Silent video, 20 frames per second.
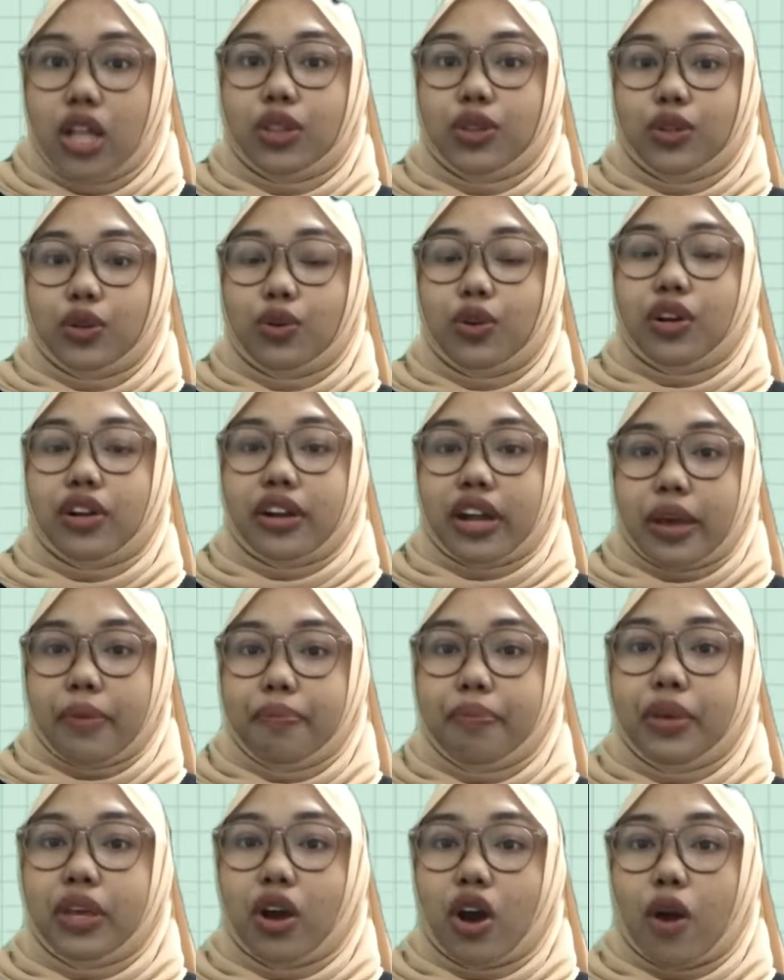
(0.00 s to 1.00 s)
to
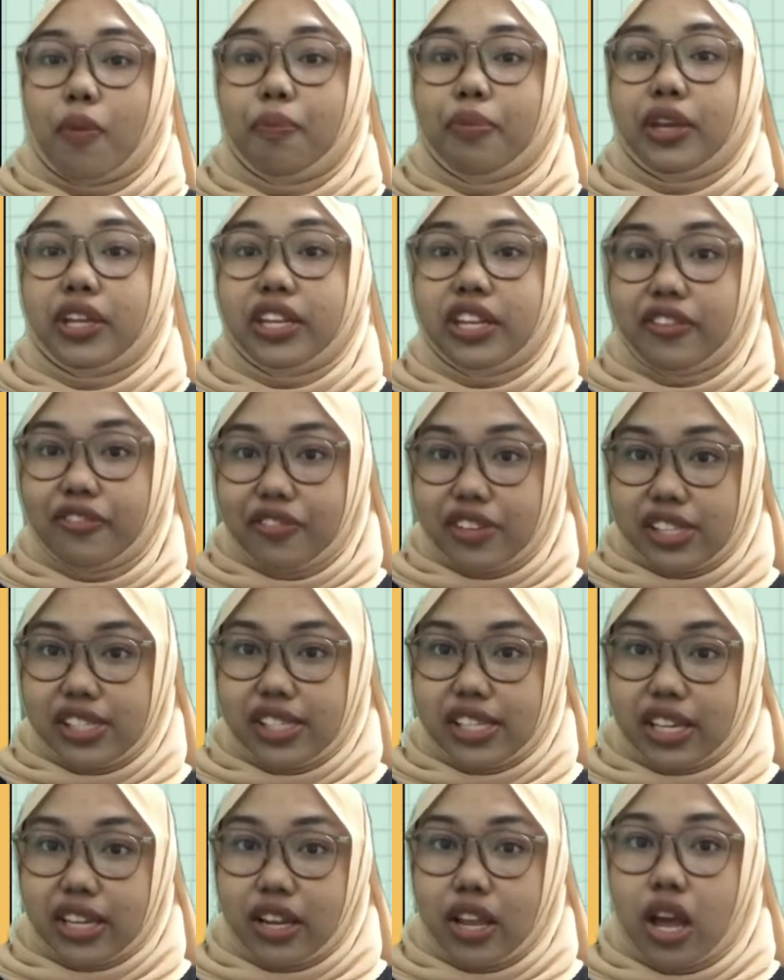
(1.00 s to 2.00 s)
correct BOP
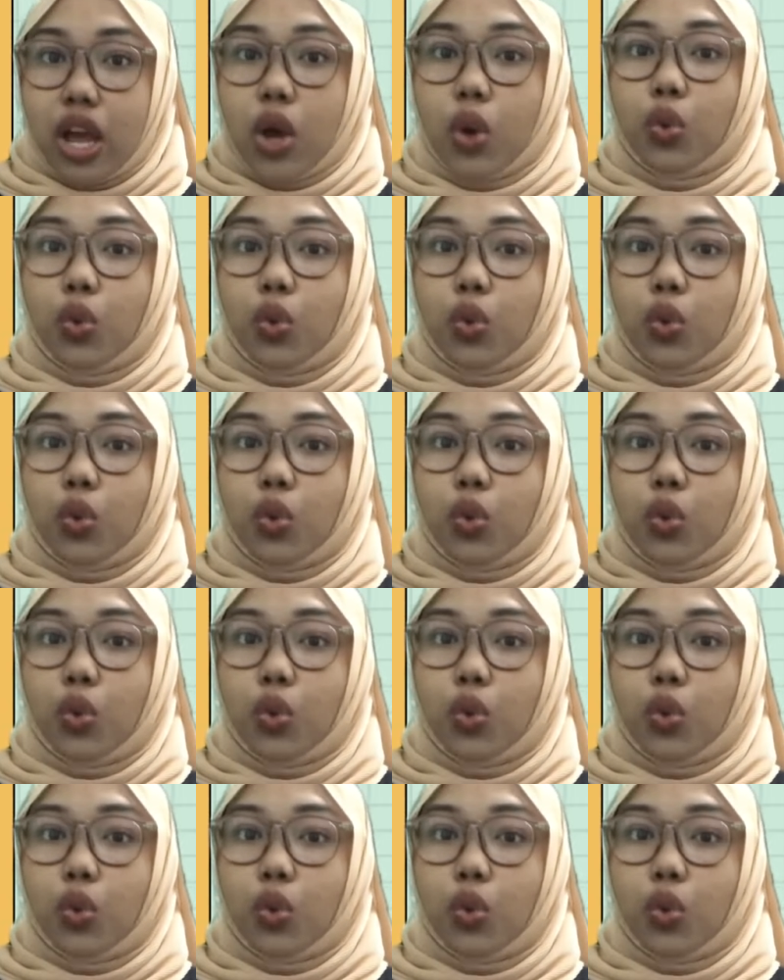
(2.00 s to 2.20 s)
deficit